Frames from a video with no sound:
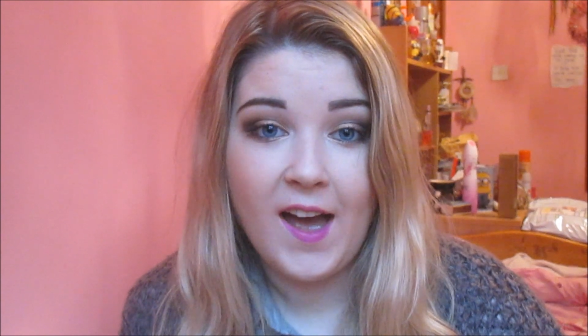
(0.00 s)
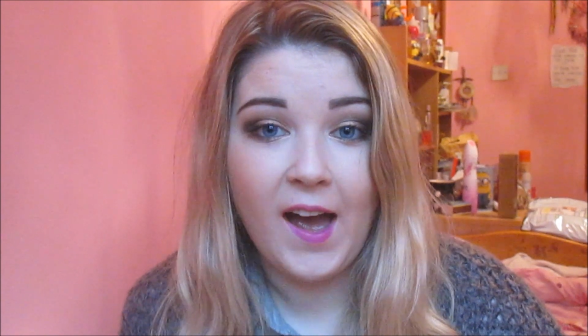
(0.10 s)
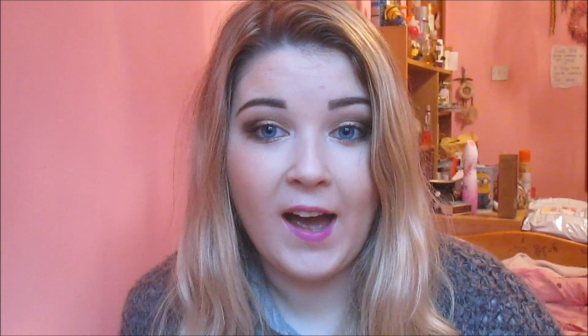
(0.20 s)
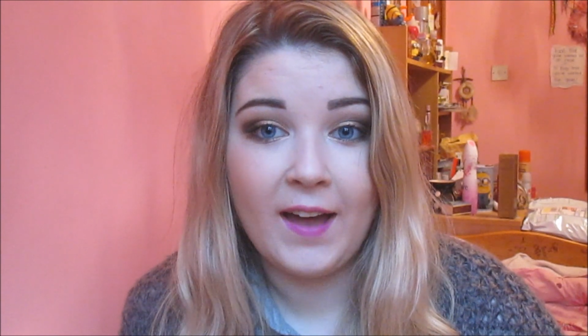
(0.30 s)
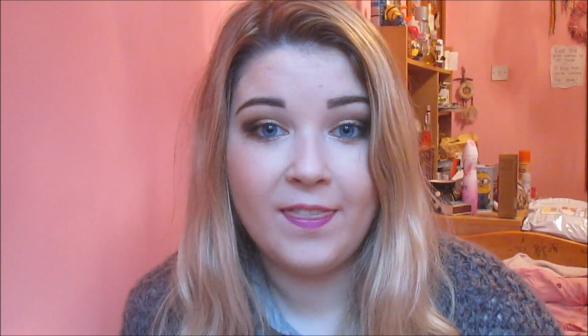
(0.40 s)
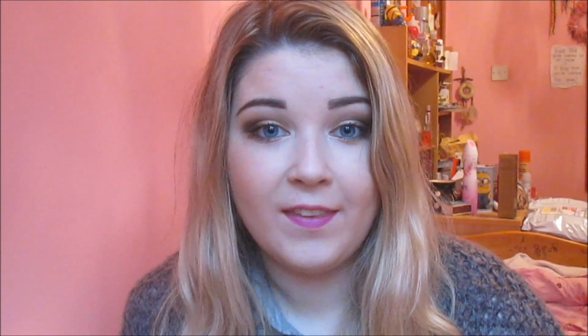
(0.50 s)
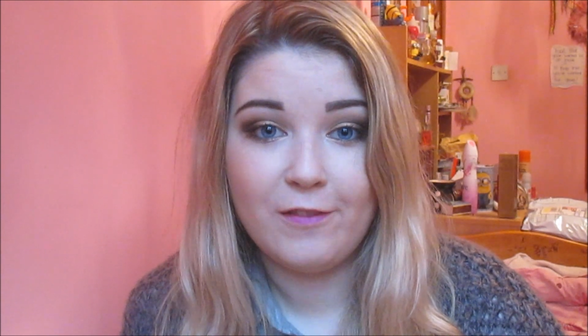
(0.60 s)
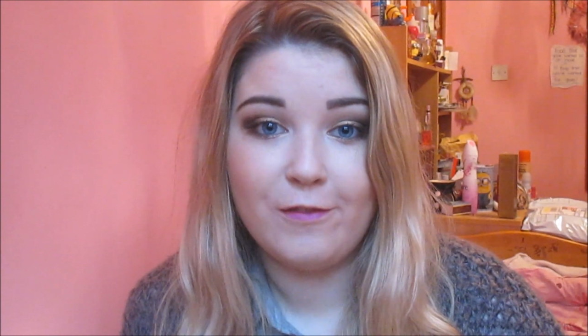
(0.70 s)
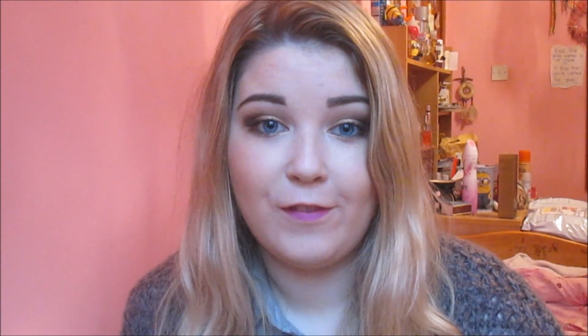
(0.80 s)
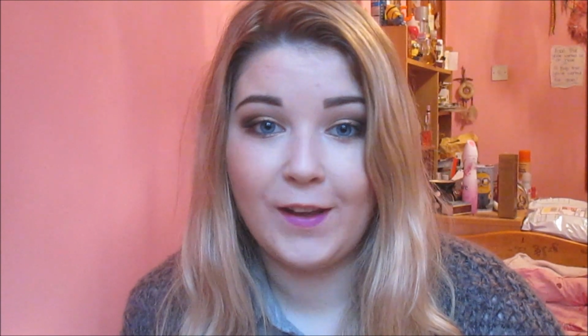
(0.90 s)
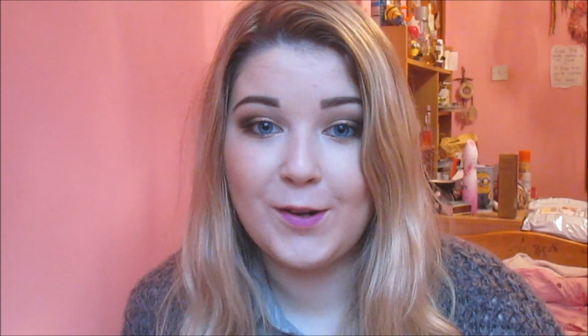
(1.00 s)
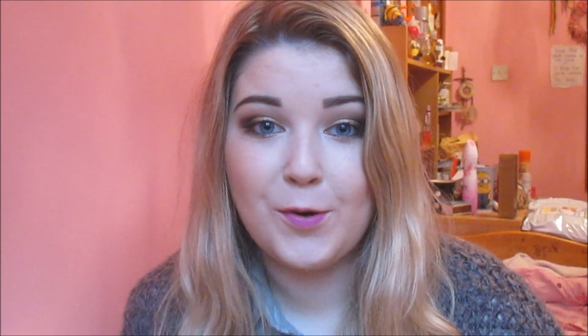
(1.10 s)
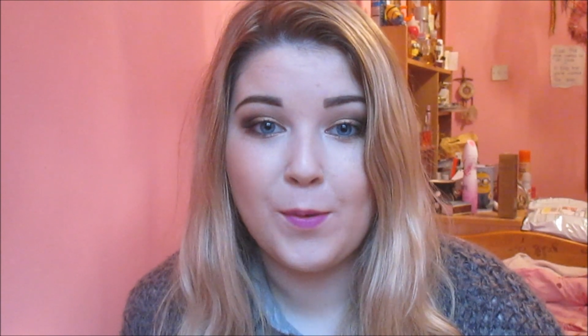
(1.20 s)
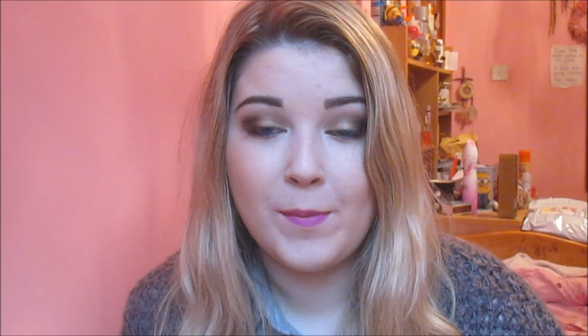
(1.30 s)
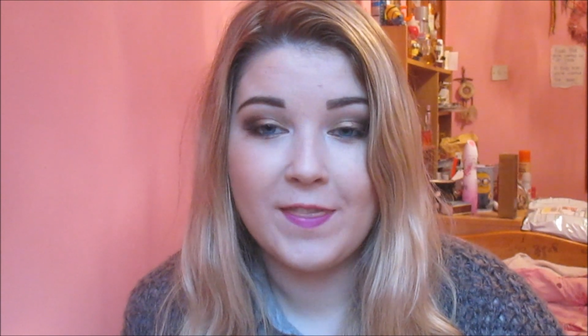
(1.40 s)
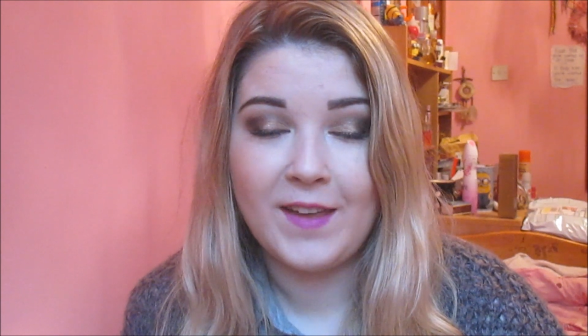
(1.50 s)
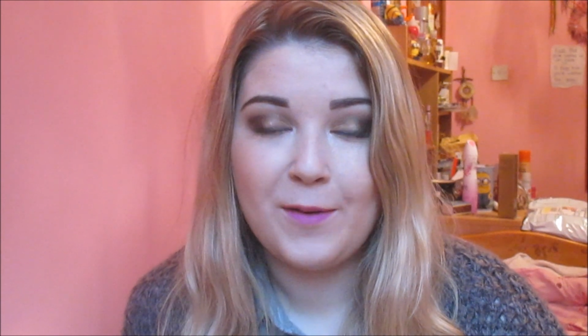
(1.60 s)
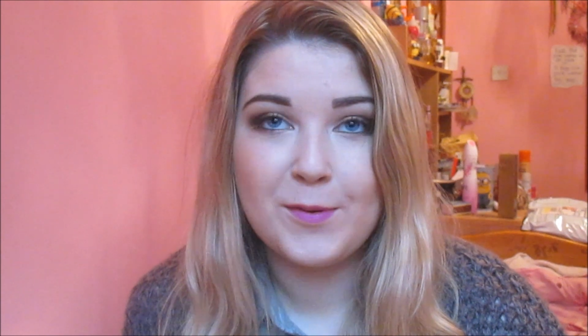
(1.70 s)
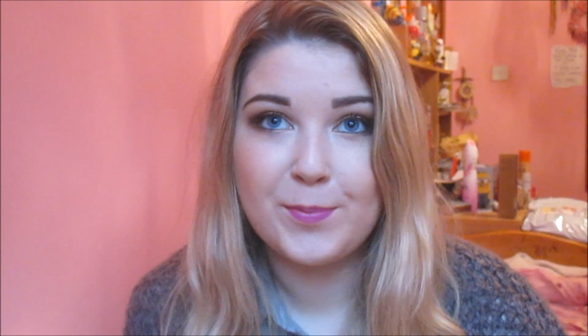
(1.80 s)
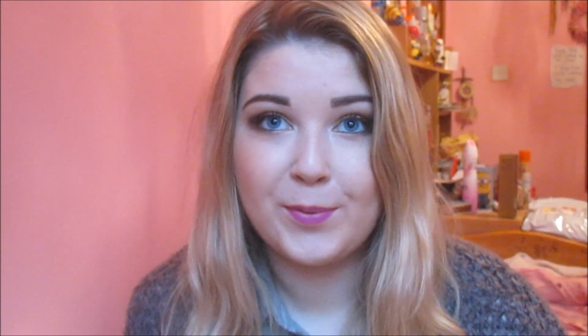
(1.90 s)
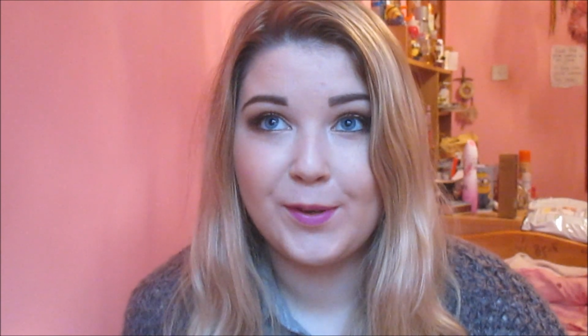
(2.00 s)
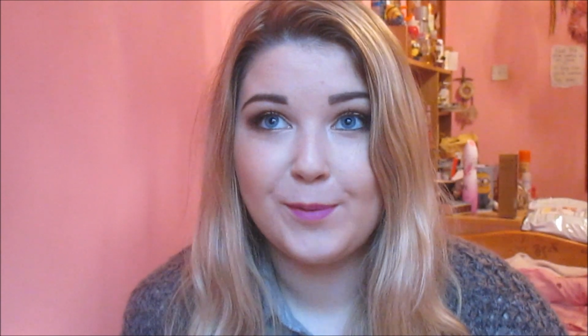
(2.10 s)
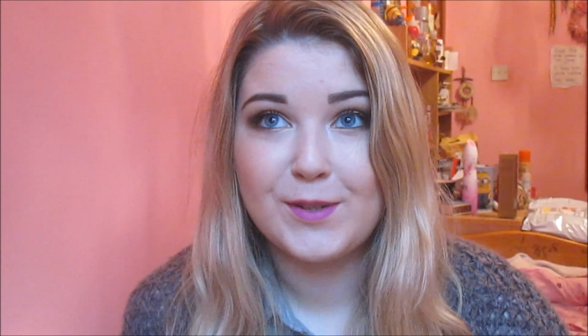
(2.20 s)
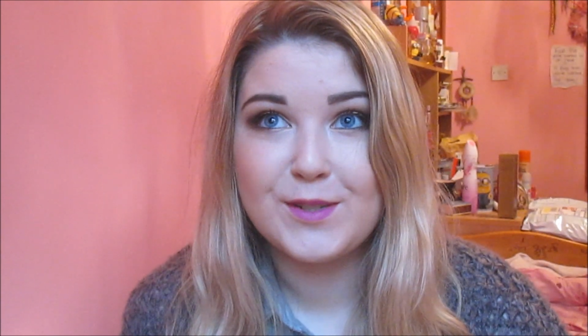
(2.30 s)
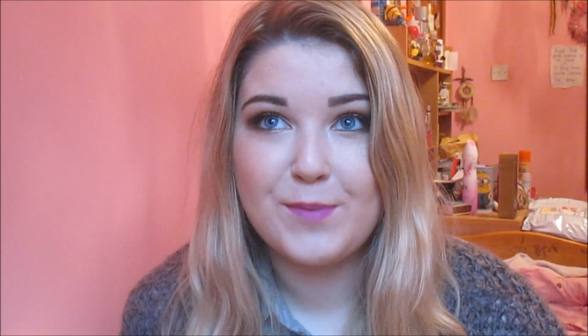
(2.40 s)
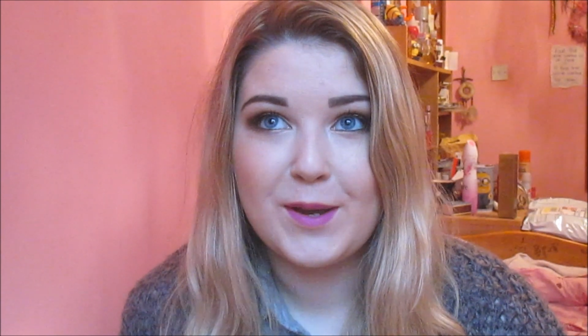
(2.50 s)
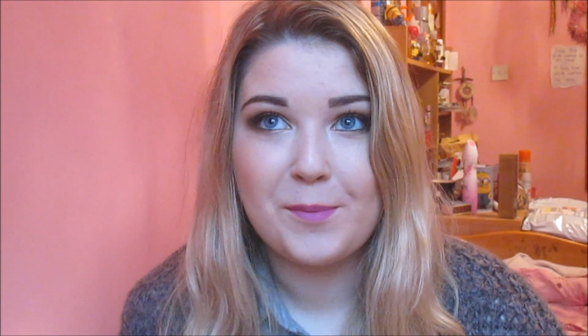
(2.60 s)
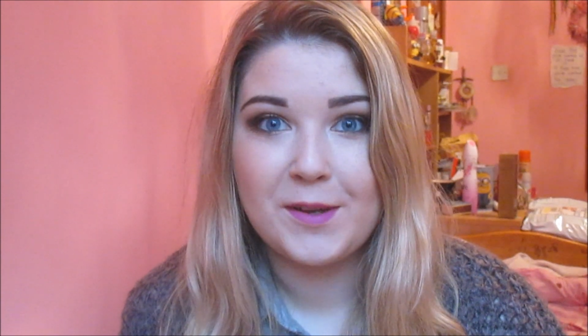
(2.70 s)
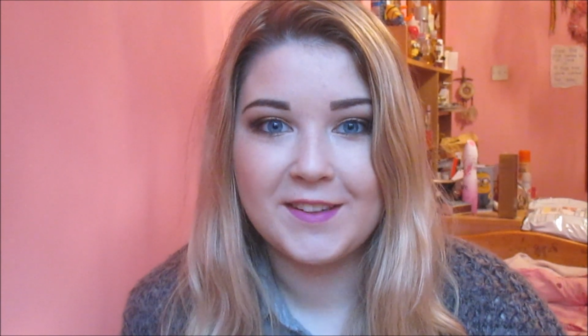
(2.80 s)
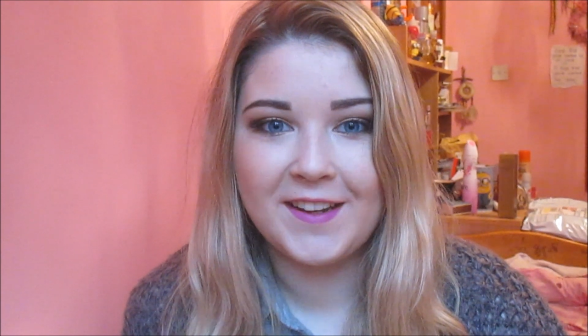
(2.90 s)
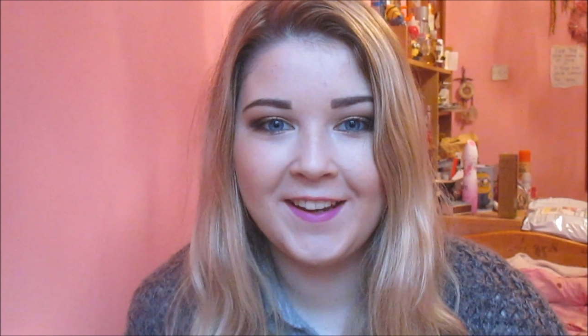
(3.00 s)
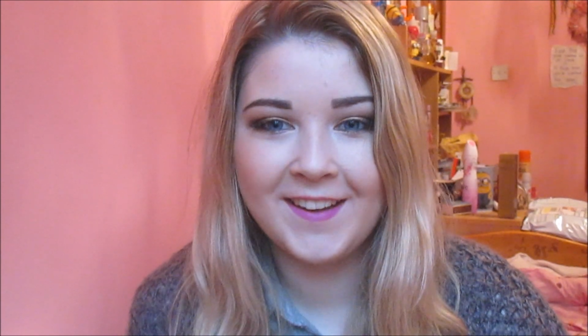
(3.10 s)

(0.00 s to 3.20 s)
and then fly home, and that would pretty much make my day.